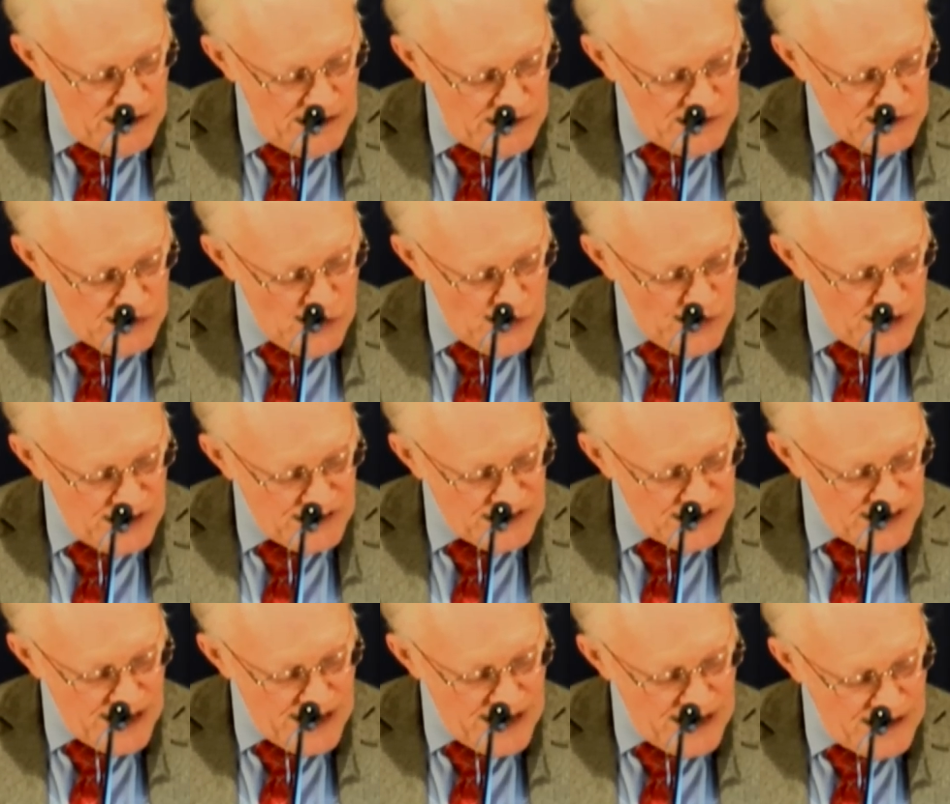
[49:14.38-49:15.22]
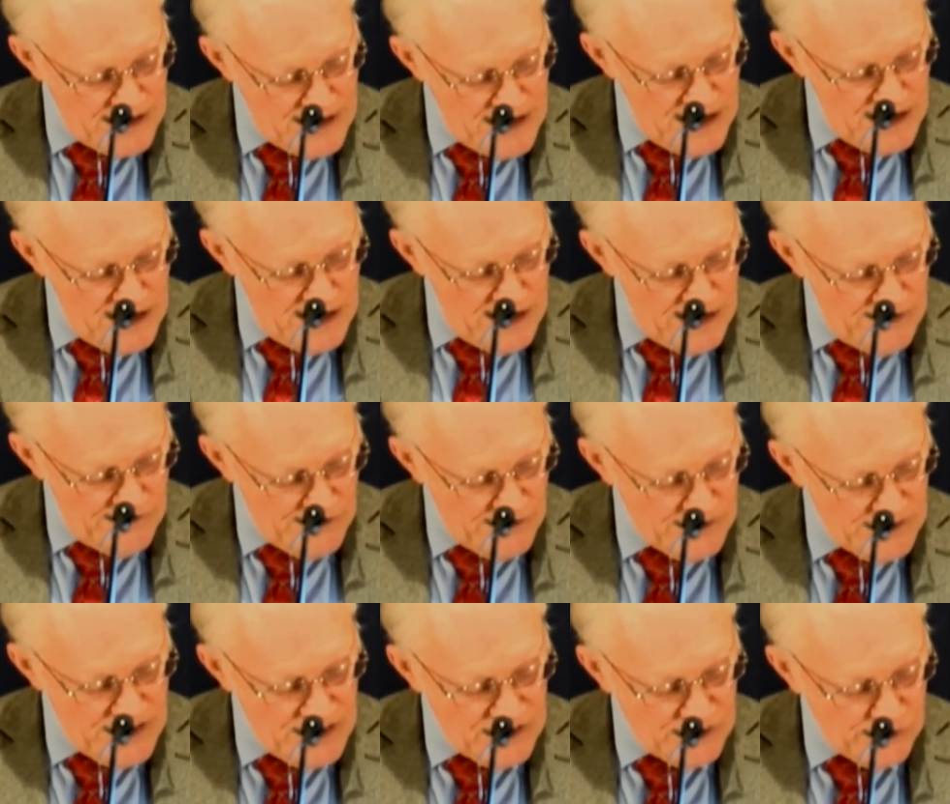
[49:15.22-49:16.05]
So he said,
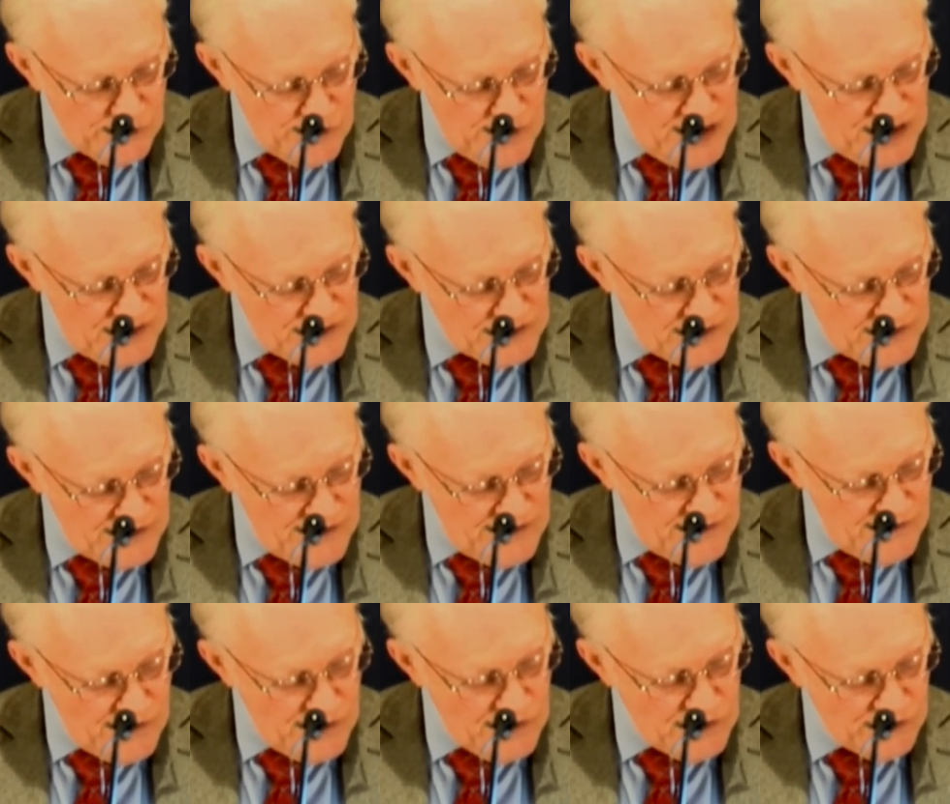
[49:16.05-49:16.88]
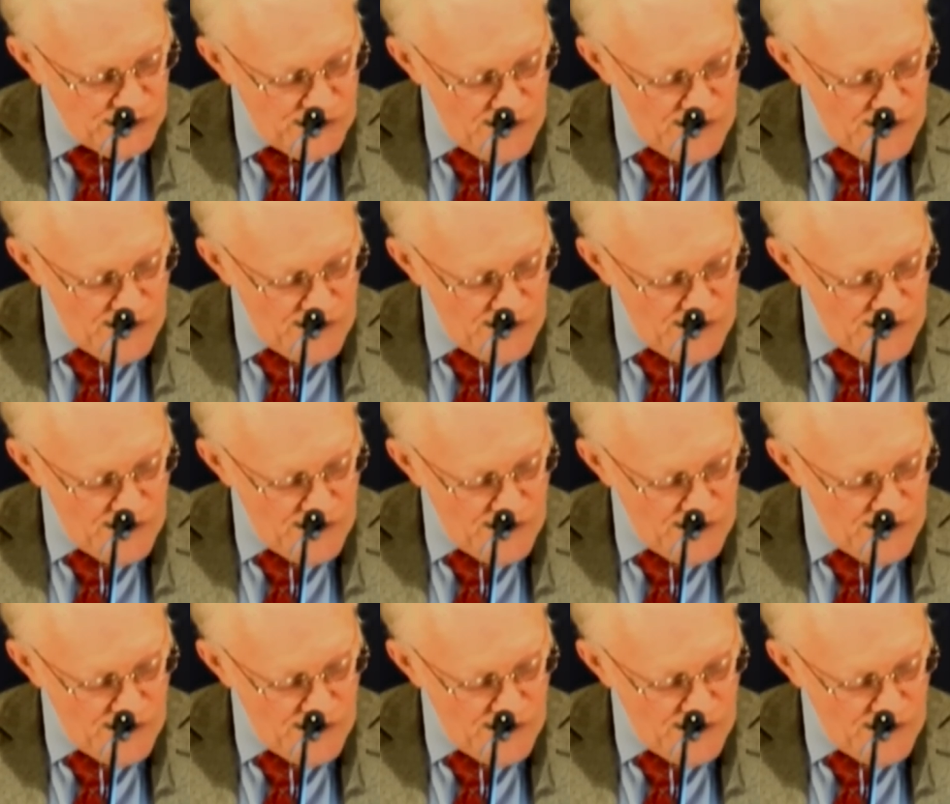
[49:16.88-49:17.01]
For this reason, verse